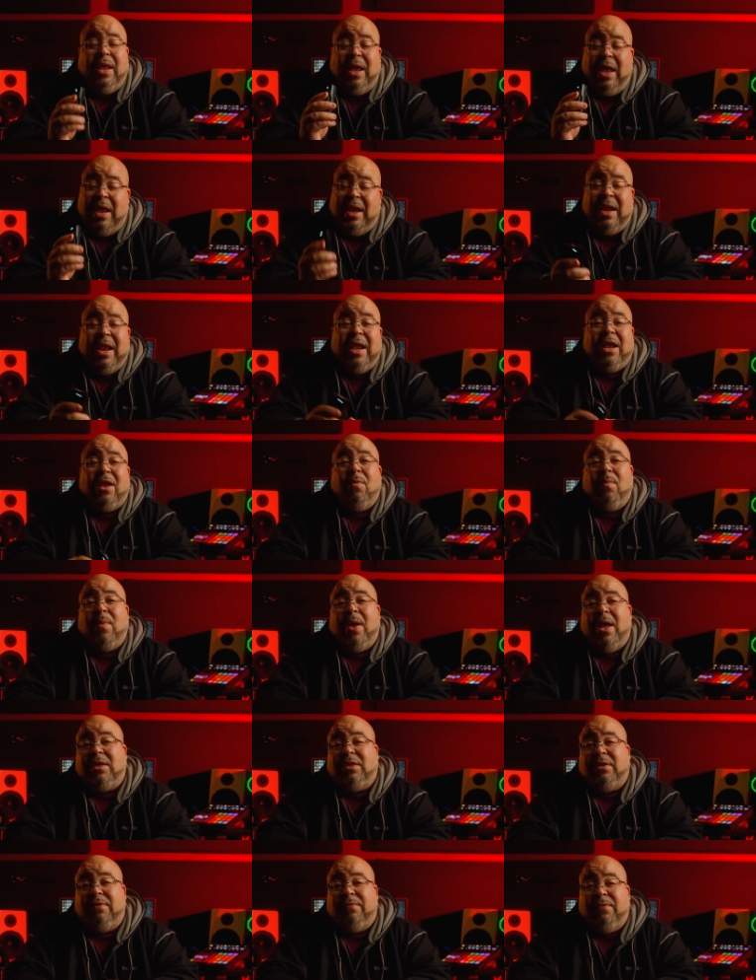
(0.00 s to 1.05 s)
and they can
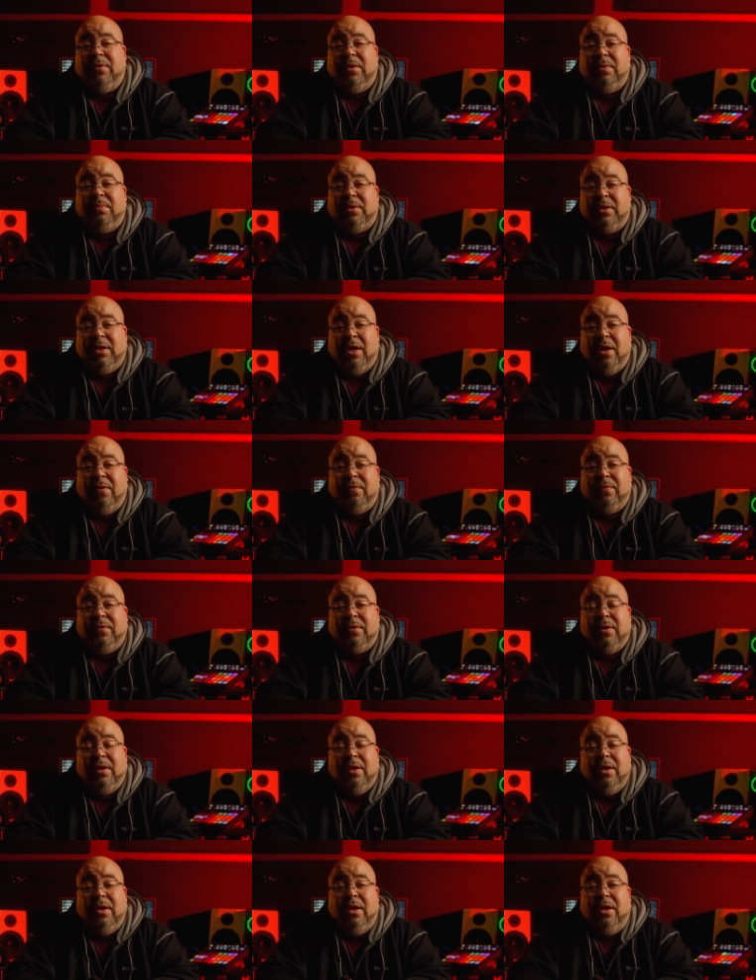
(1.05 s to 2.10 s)
watch it for themselves.
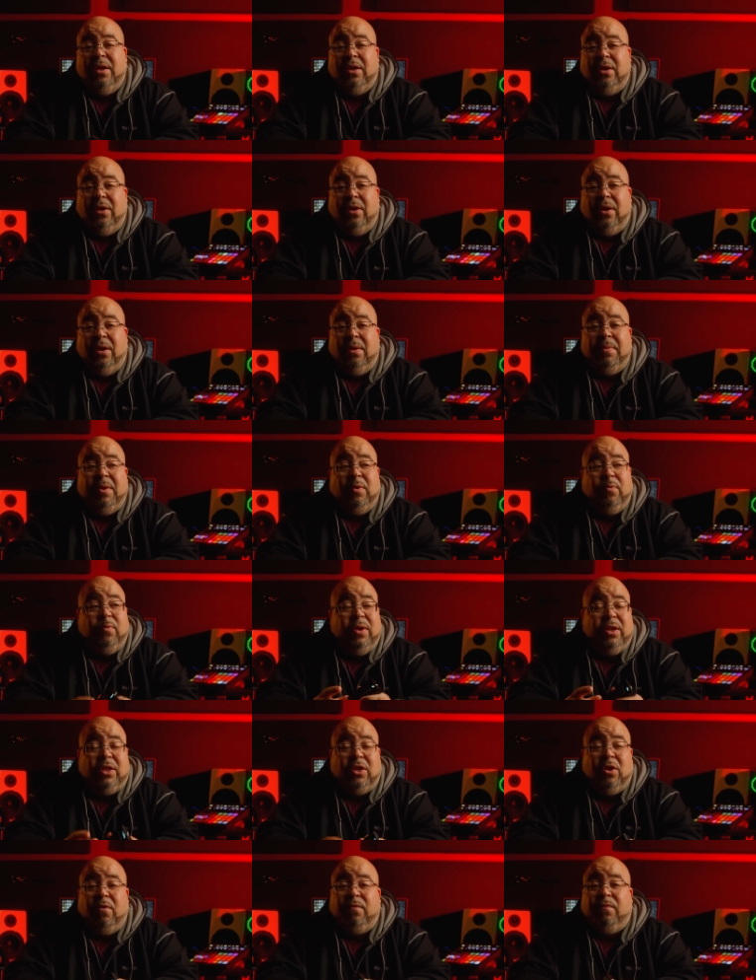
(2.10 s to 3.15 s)
You know what I mean?
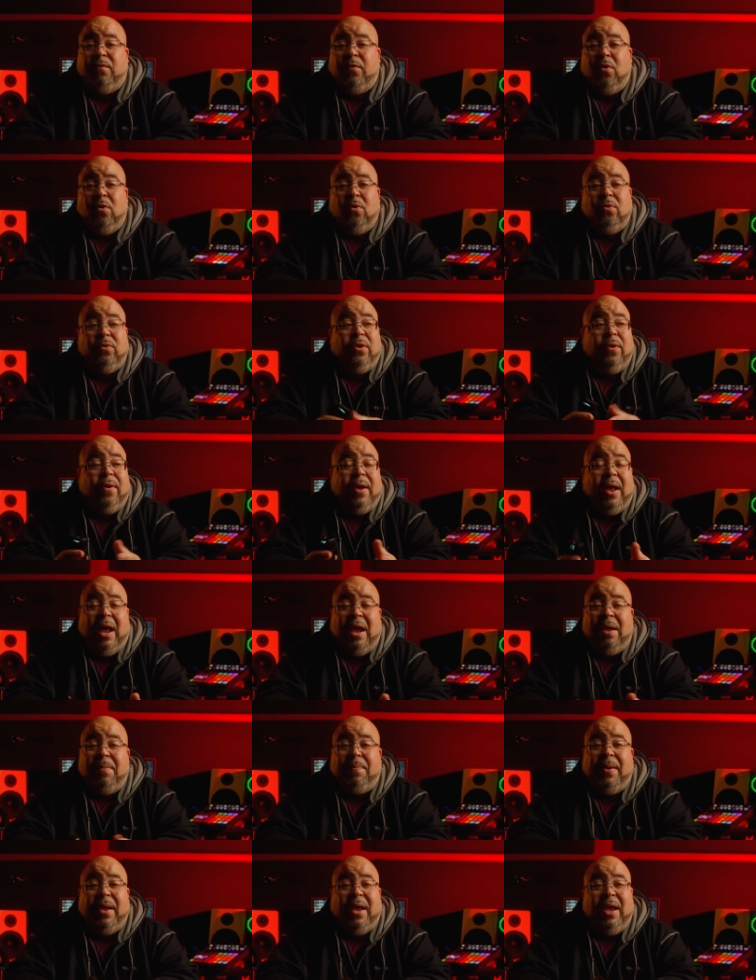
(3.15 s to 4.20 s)
With their phone, their
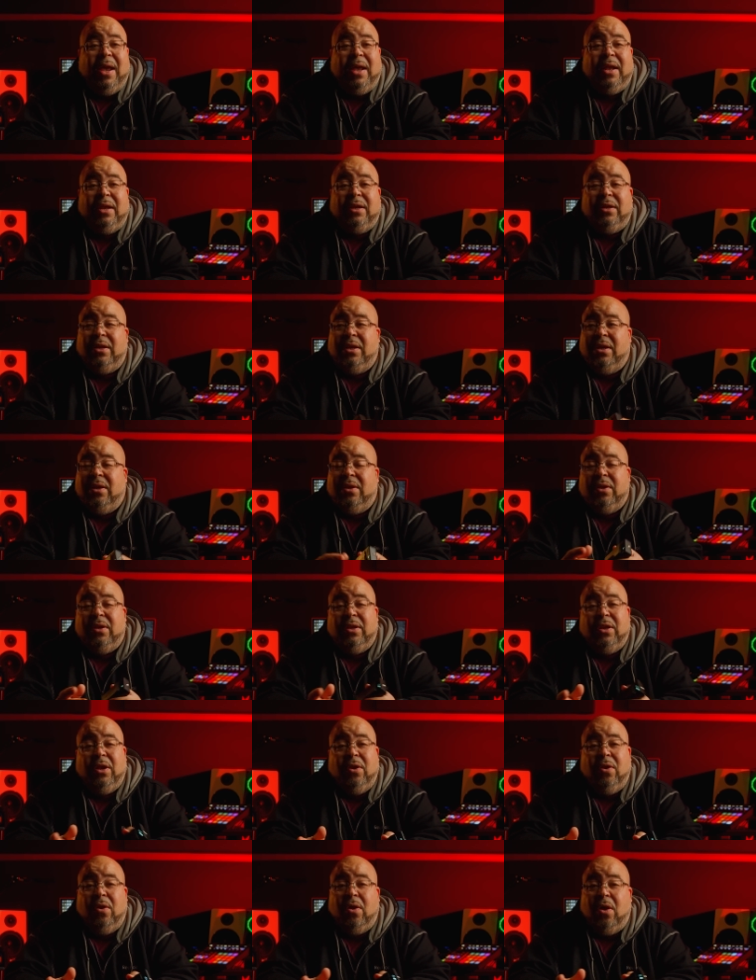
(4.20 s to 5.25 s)
iPad,
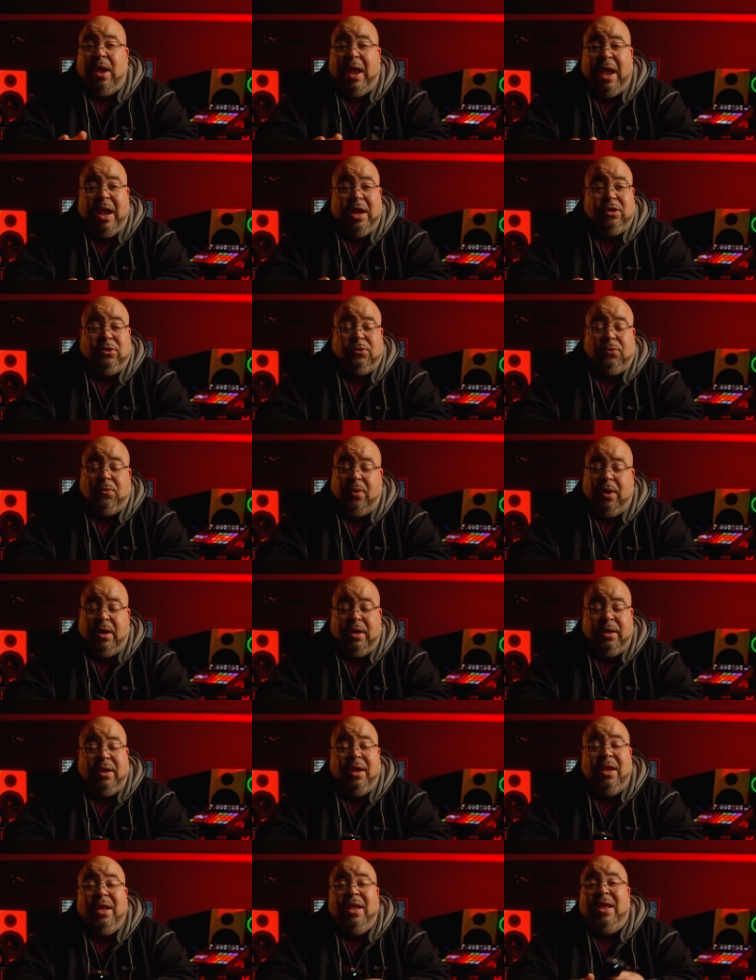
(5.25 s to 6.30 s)
their
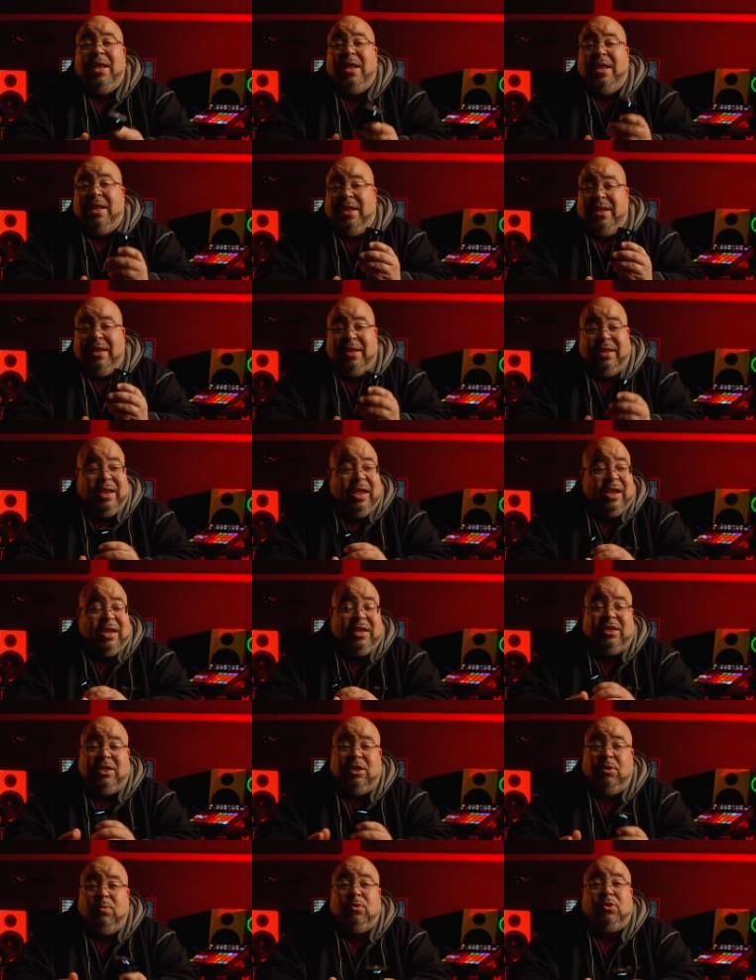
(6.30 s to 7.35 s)
Android, they can
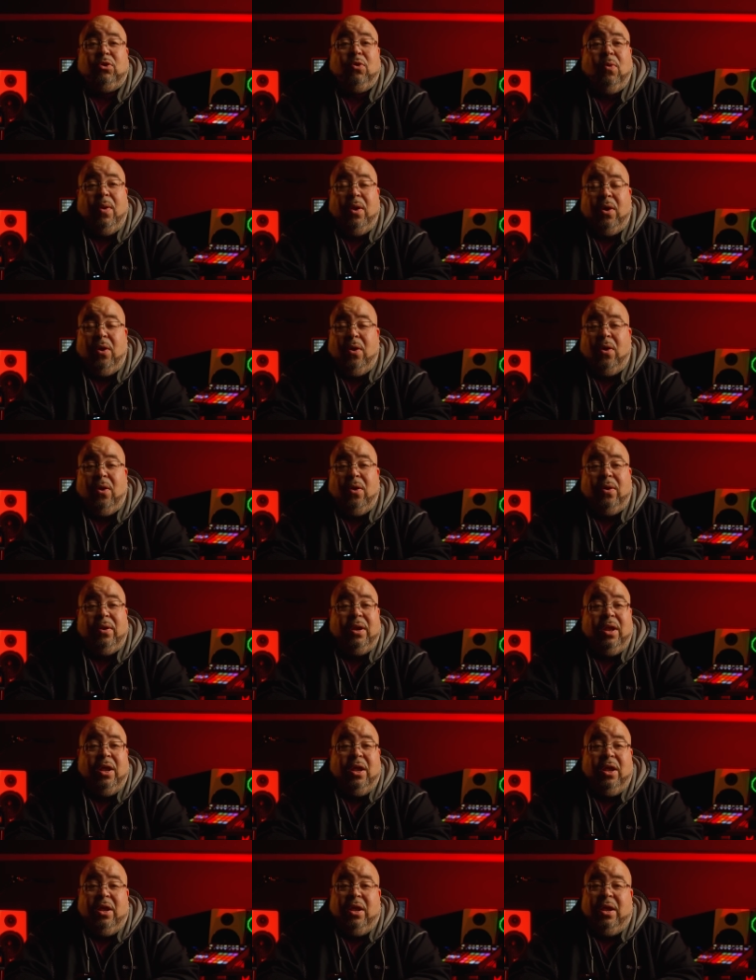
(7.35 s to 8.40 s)
see what's going on.
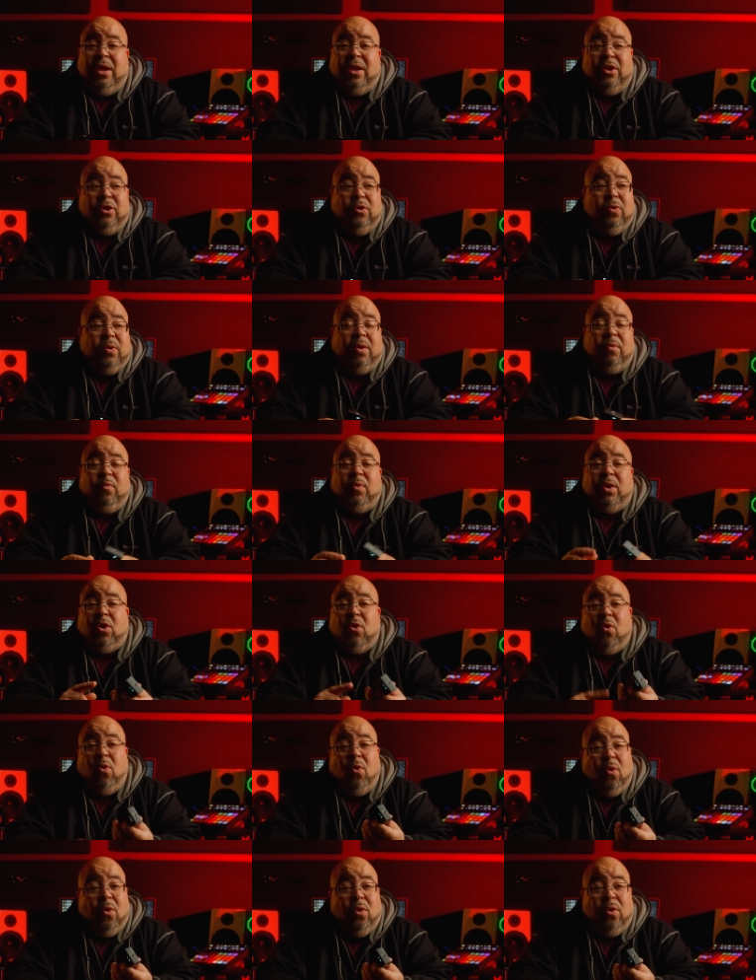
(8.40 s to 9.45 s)
You can
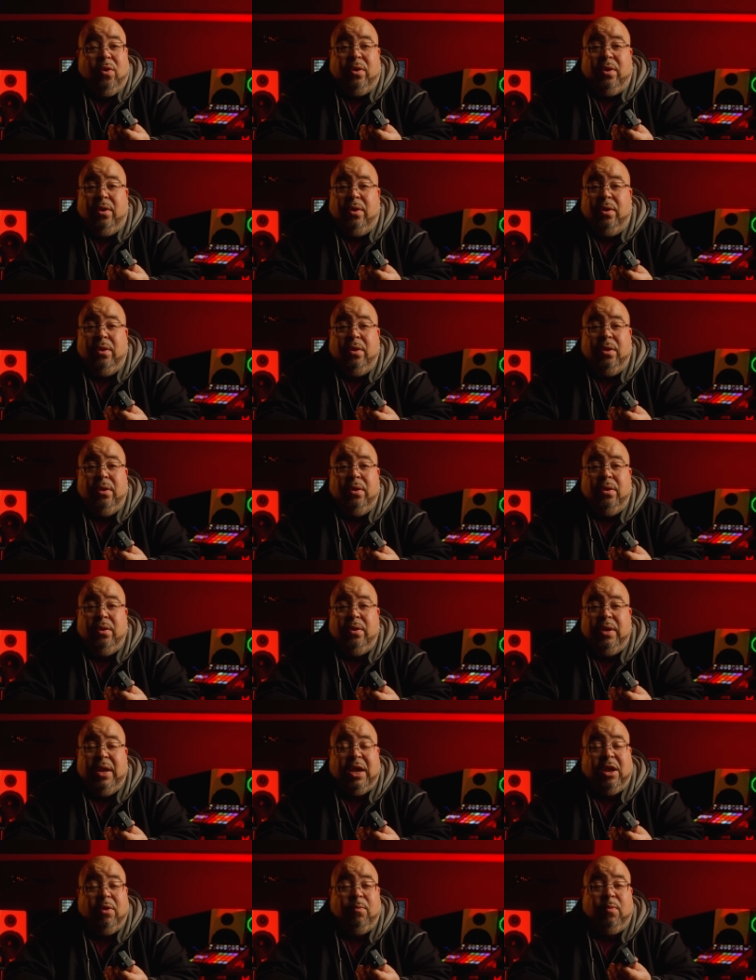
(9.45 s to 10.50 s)
record.
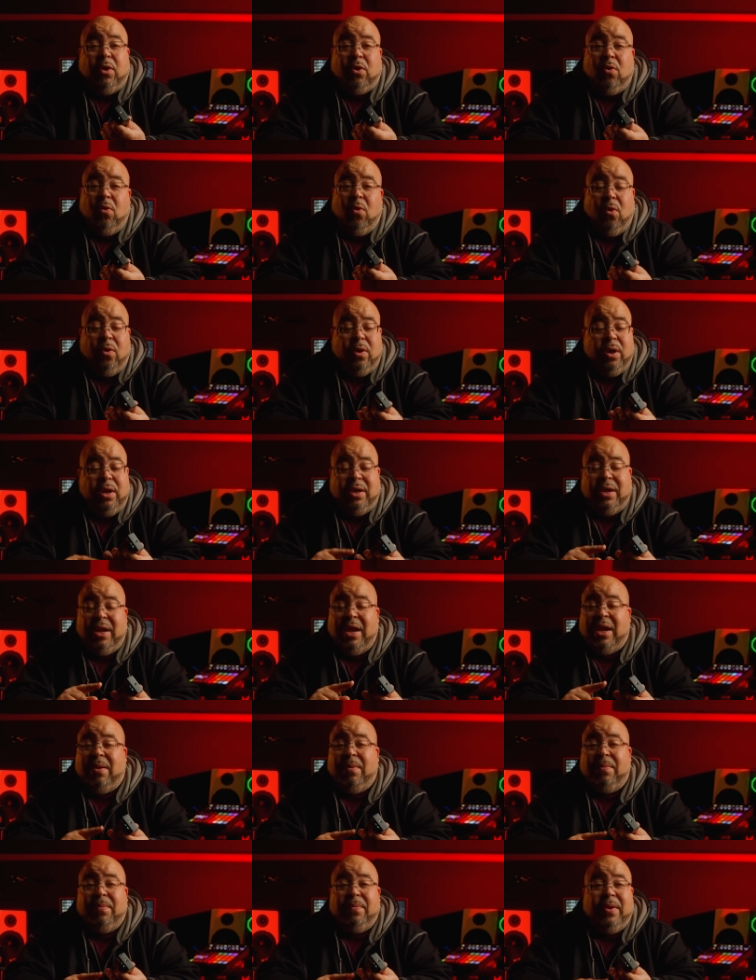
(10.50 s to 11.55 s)
They can record it. They
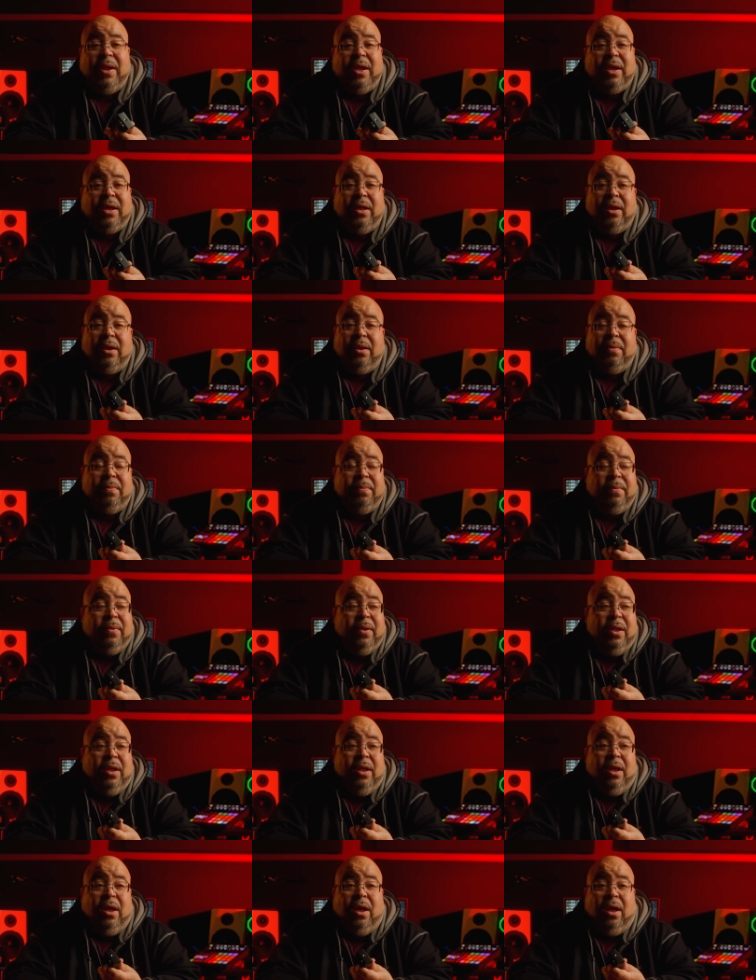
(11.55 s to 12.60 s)
could they could
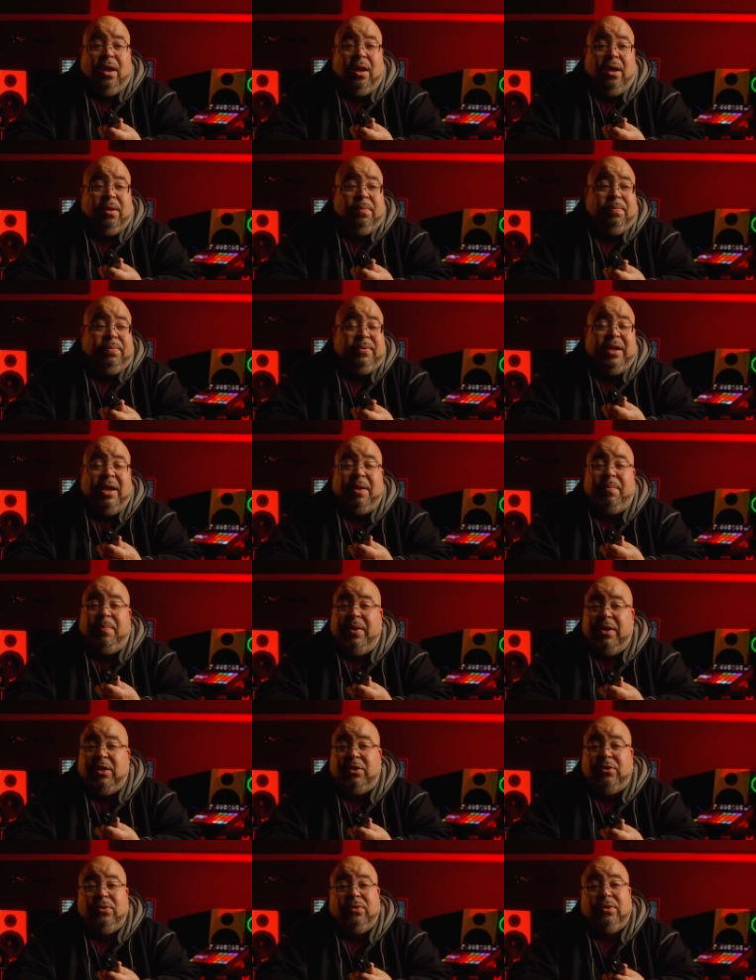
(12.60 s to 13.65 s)
uh, take
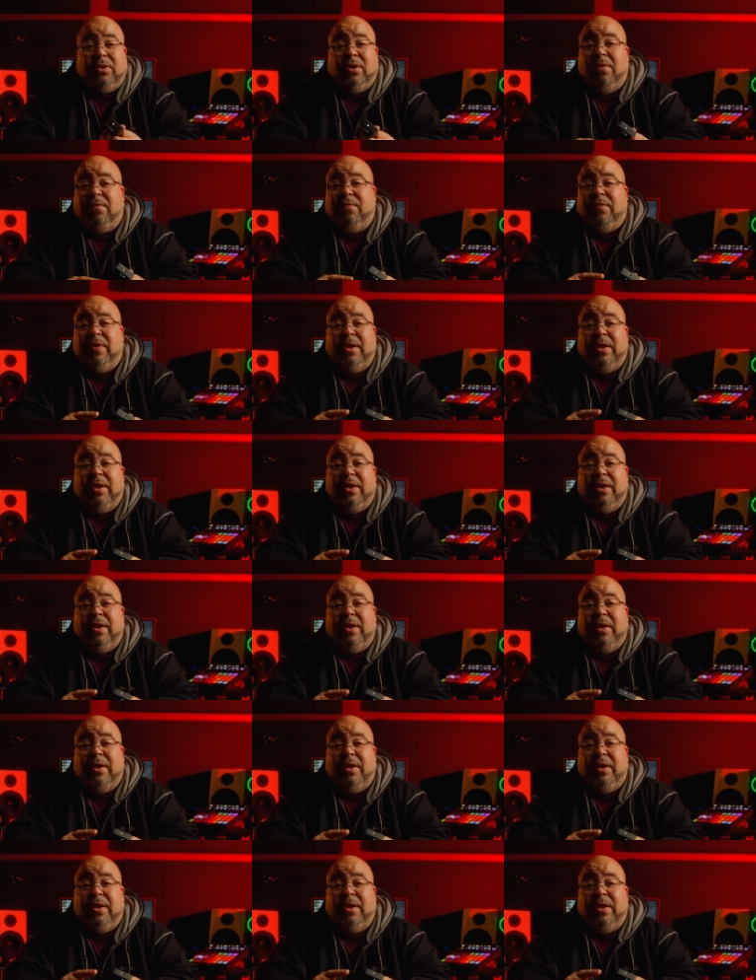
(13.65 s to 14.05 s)
pictures of